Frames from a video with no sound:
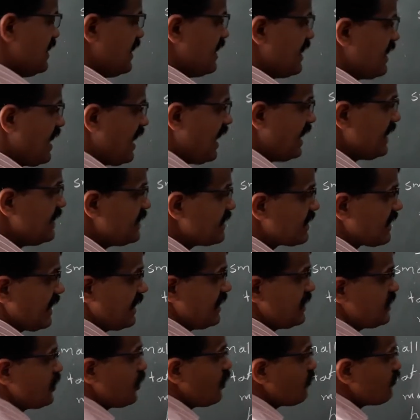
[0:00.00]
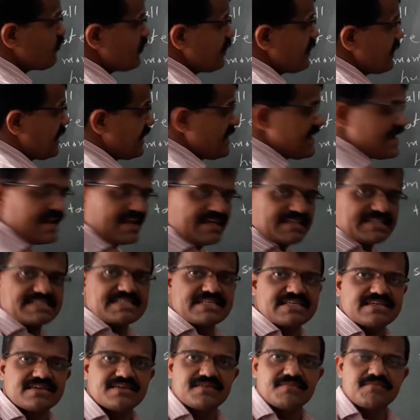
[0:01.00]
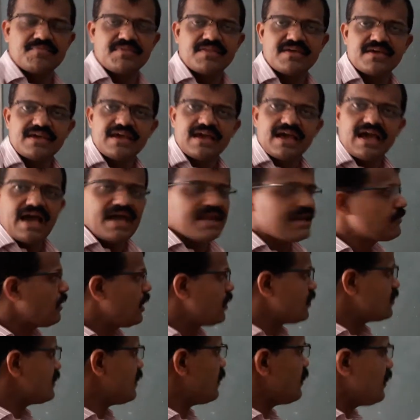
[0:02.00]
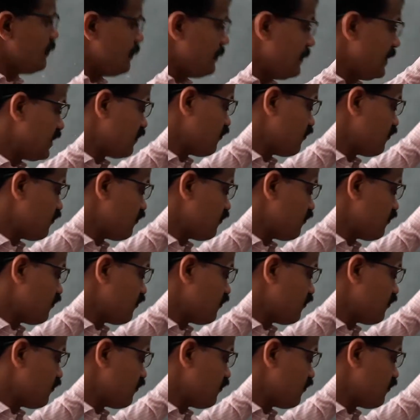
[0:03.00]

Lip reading: High rate of interest. And about the big